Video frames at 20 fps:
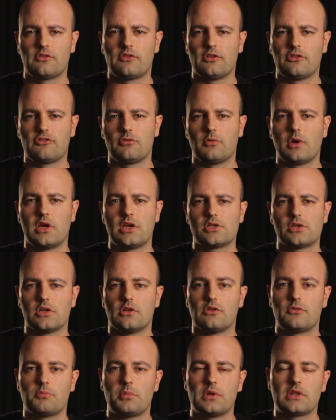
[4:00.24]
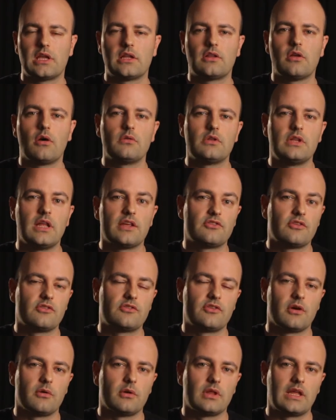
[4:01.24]
situations, but they don't
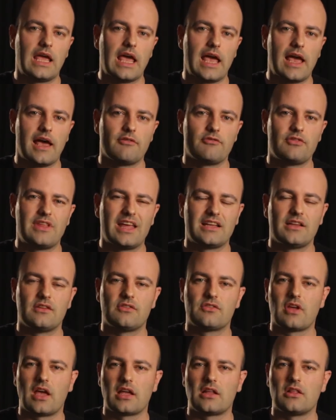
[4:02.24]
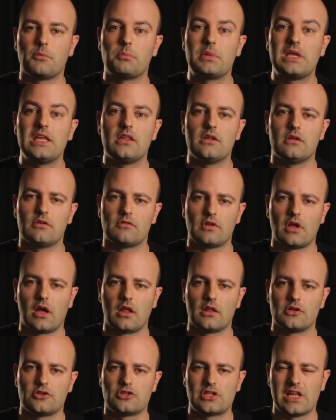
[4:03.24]
necessarily have that encyclopedia of
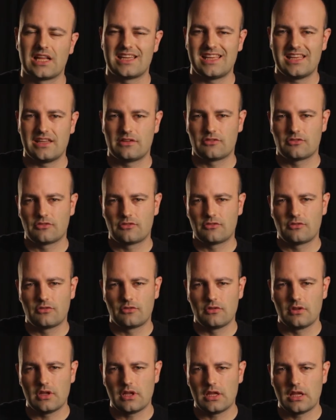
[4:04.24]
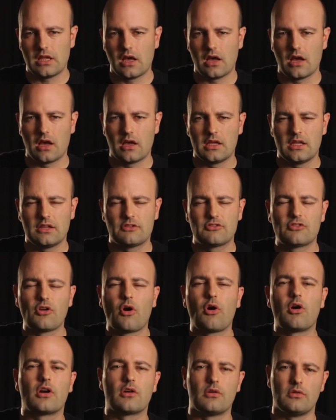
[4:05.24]
knowledge, that his, uh,
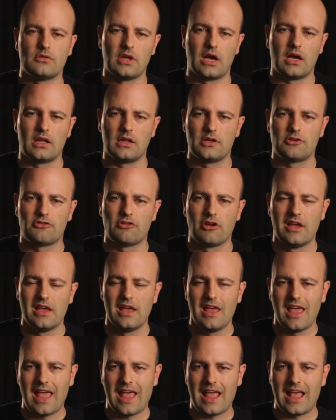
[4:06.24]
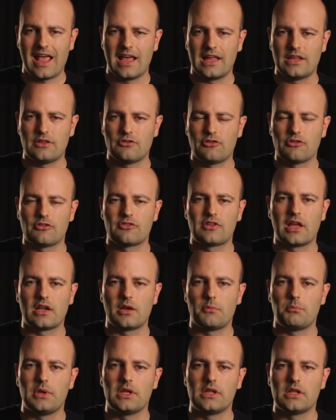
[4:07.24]
historical knowledge, and just that
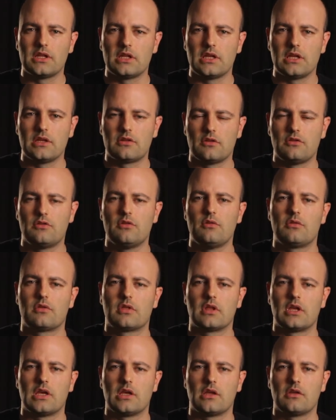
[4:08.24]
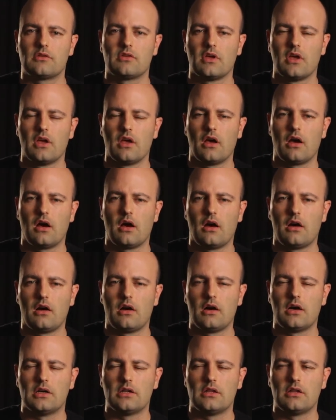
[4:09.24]
ability to do things
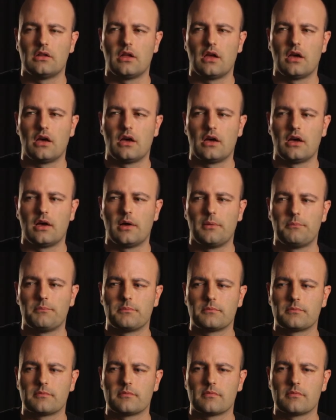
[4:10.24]
on um,